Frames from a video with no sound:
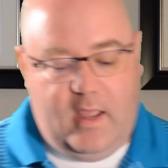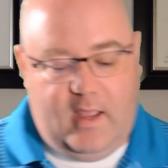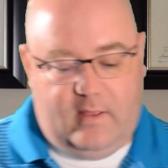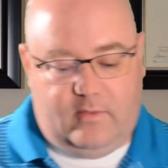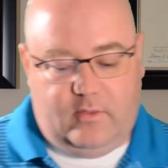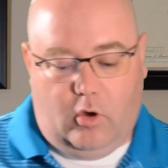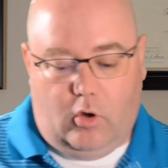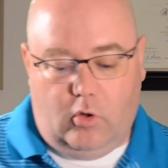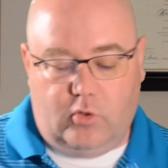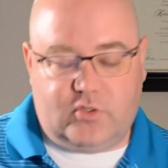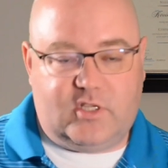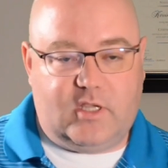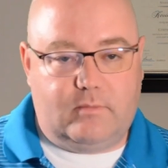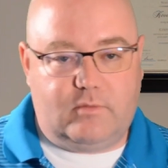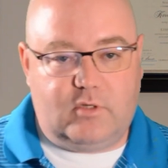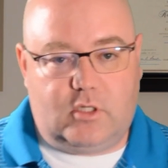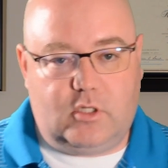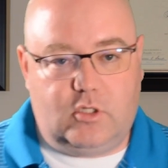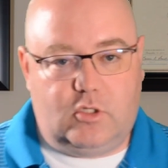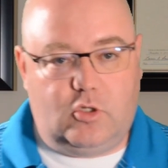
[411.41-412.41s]
And the whole
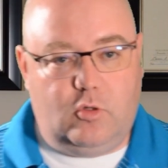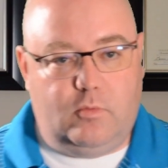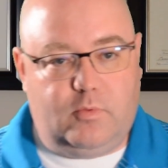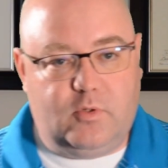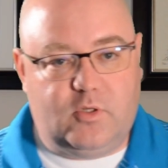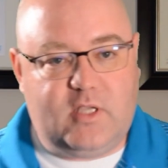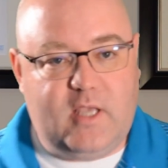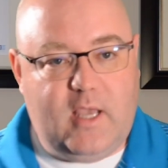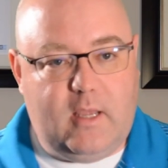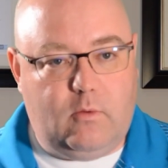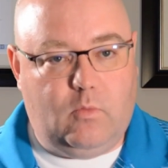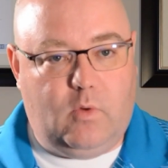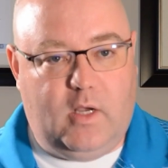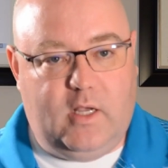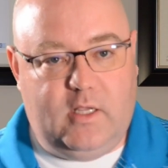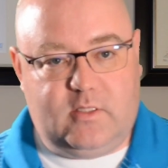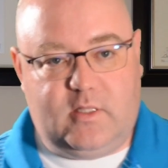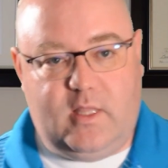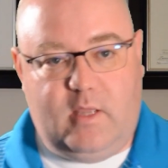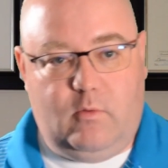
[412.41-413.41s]
subject of 2%
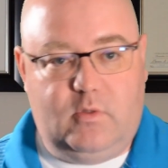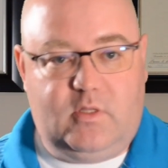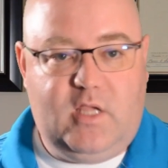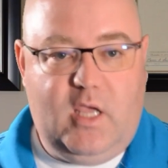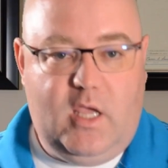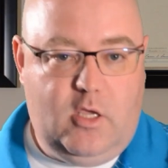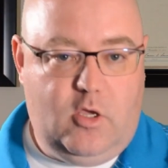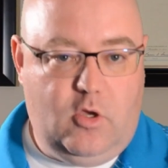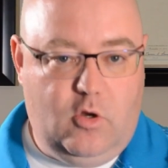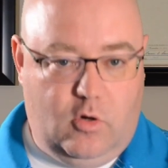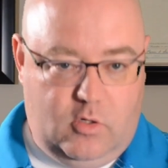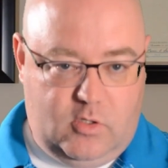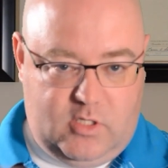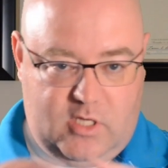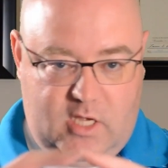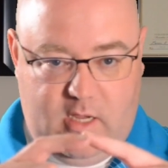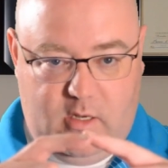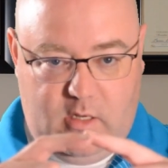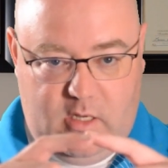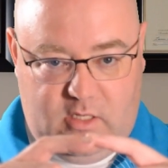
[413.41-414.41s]
was they would take your
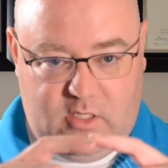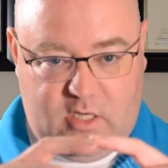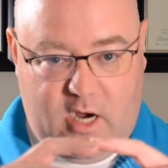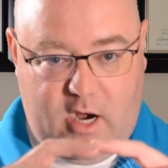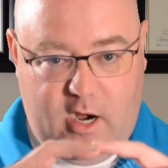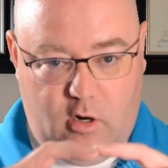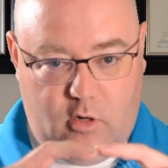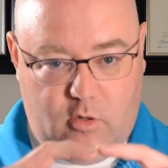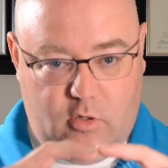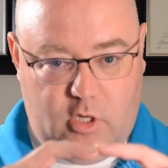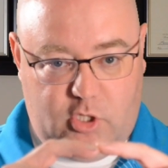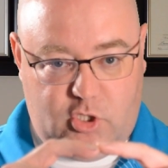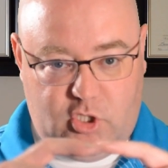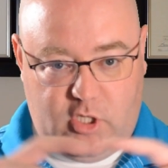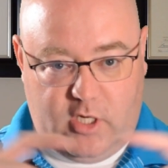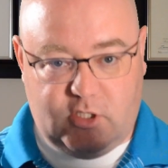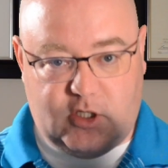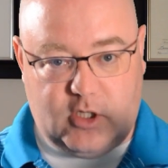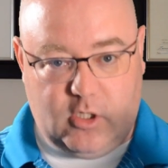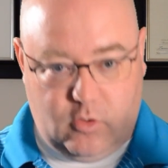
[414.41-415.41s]
entire
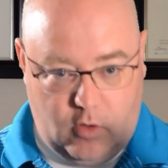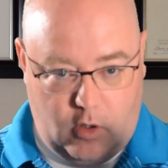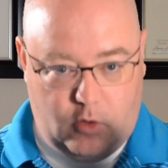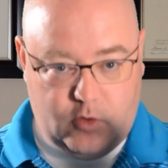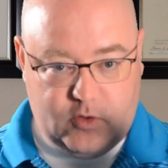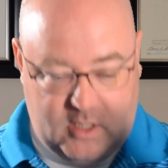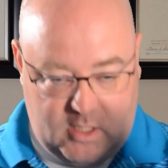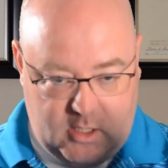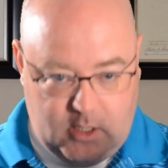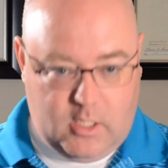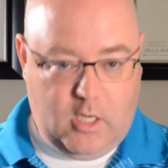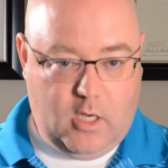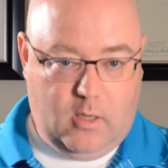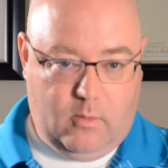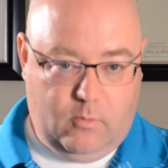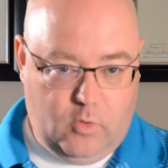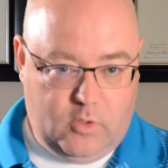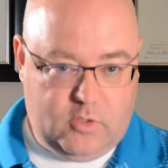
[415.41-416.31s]
adjusted gross income,